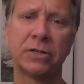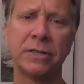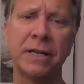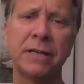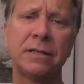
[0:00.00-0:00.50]

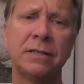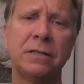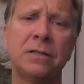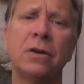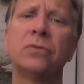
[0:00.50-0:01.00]
they
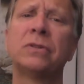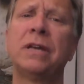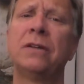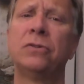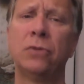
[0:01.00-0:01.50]
don't
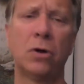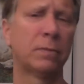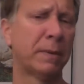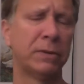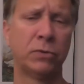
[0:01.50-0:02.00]
take too long,
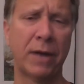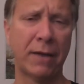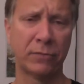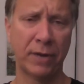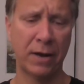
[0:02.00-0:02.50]
maybe
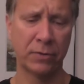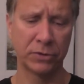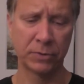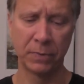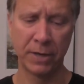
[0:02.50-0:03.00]
2.5, 3 hours
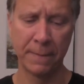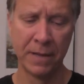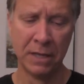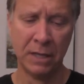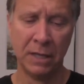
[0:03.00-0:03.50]
to put up.
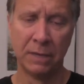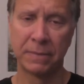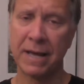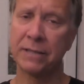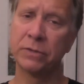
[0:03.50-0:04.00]

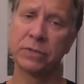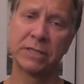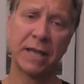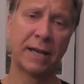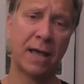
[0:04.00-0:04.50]
But I had to do a
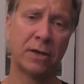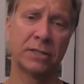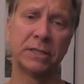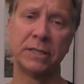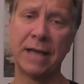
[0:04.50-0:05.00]
second house that didn't